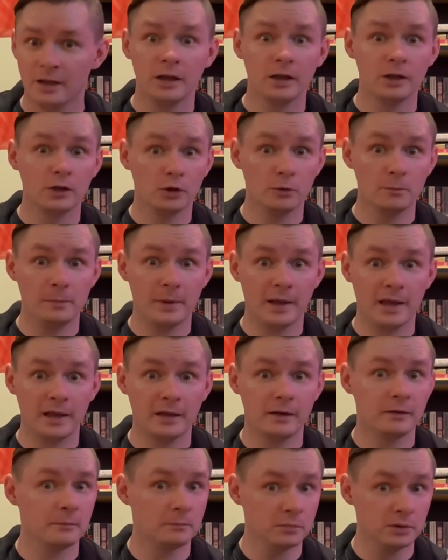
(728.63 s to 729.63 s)
your
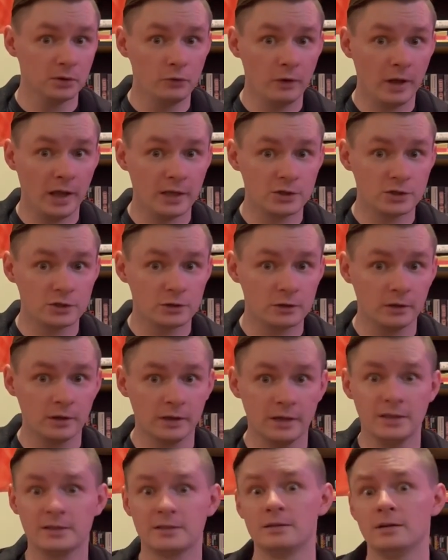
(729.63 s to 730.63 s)
band Blue Angel
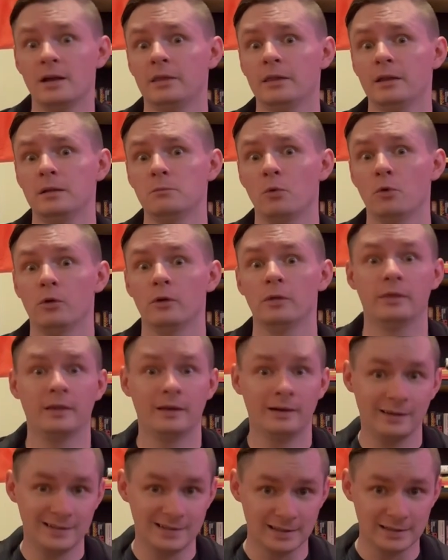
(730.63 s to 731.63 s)
is nothing more than
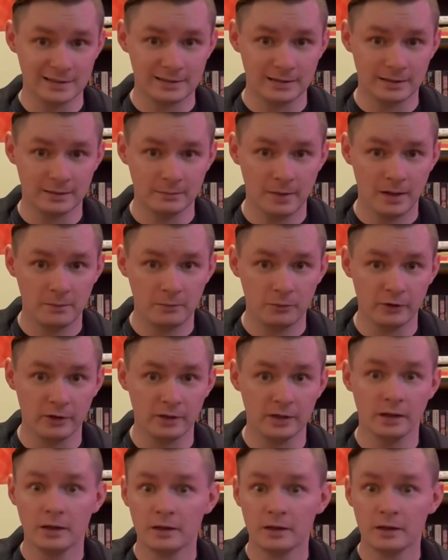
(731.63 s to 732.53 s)
a distant memory,